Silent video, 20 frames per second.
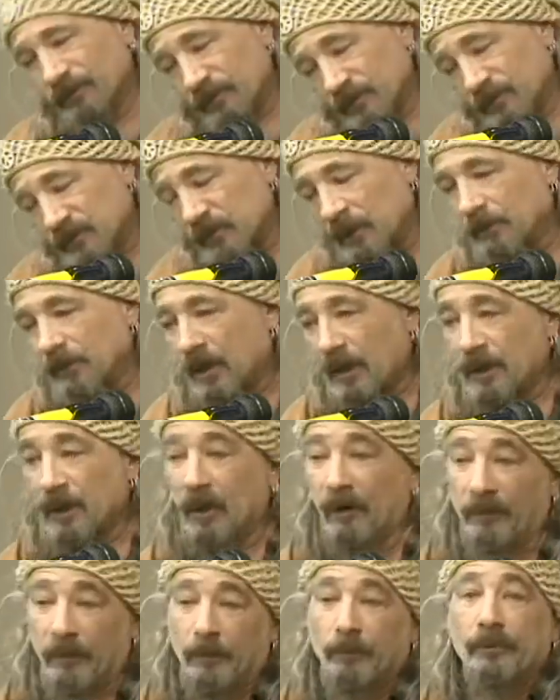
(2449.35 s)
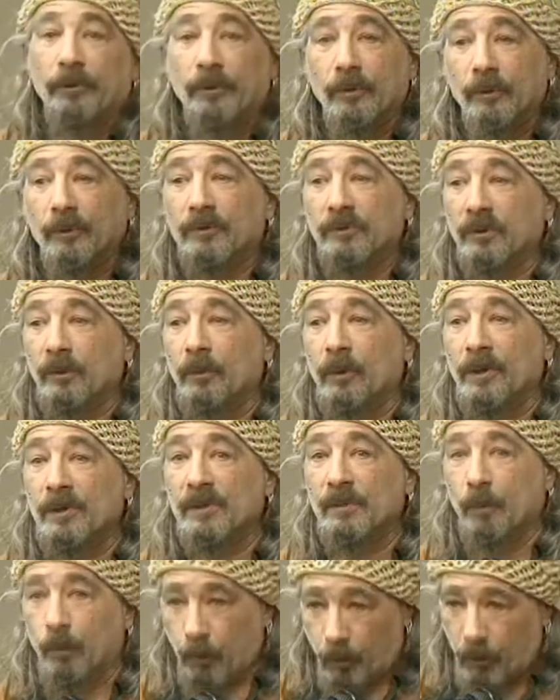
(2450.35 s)
Sometimes, you know, if a producer
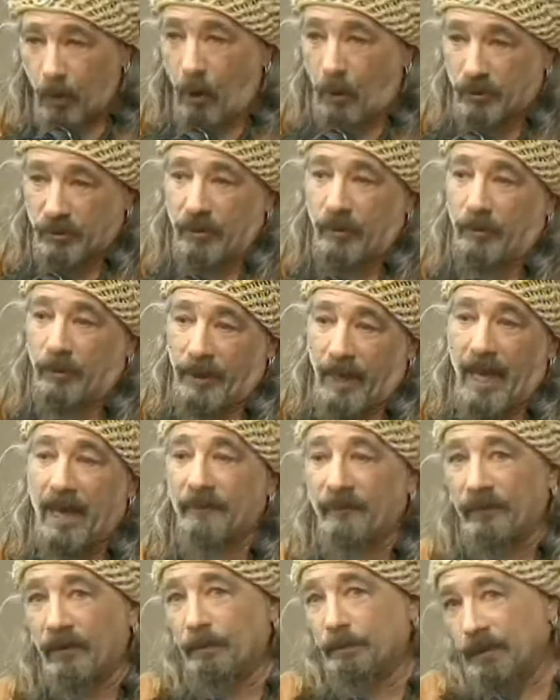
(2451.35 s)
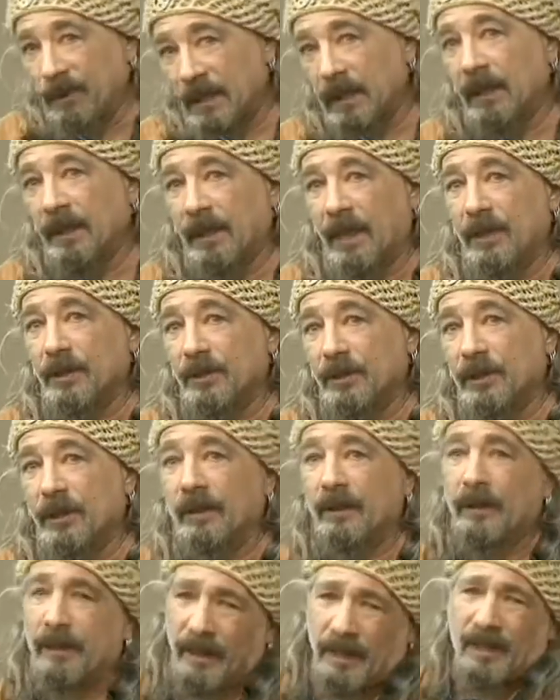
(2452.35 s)
was also came from being an
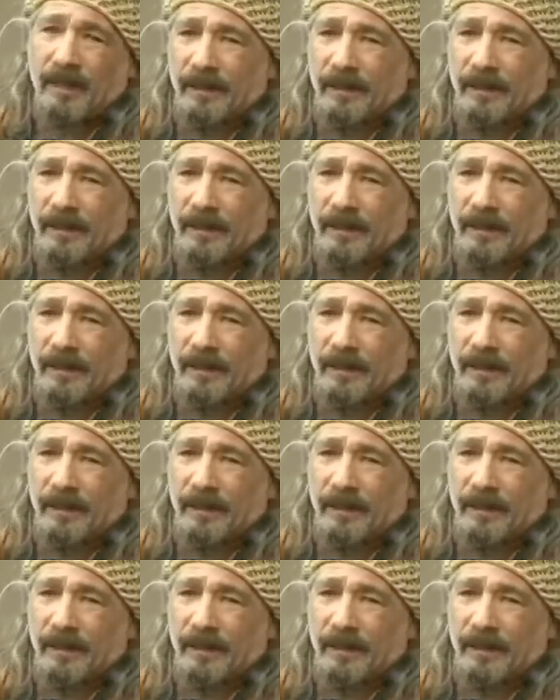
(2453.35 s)
engineer,